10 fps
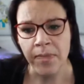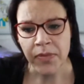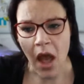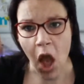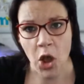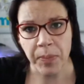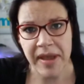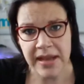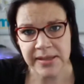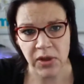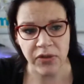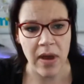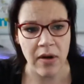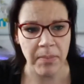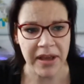OBS
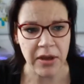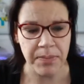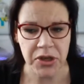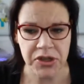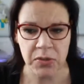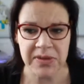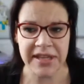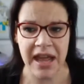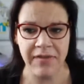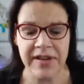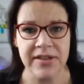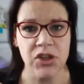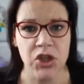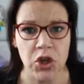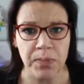software on my computer was then having to
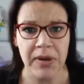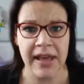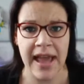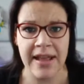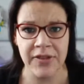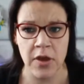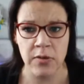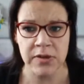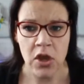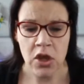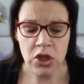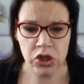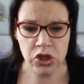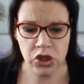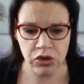duplicate those
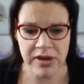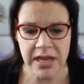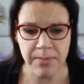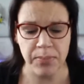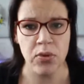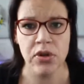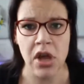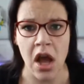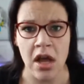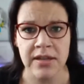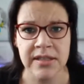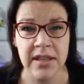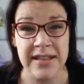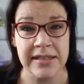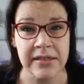stream broadcasts. So
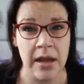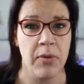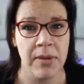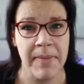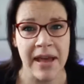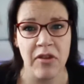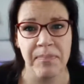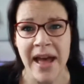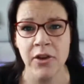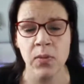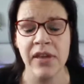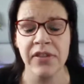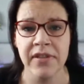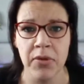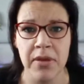that's double the amount of bandwidth,
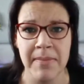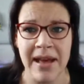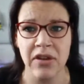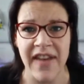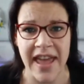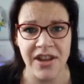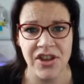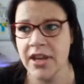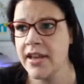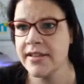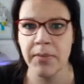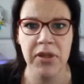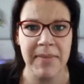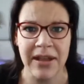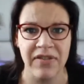double the amount of energy, double the
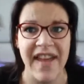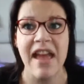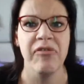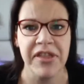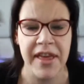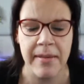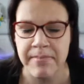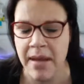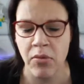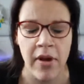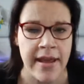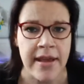amount of everything, memory,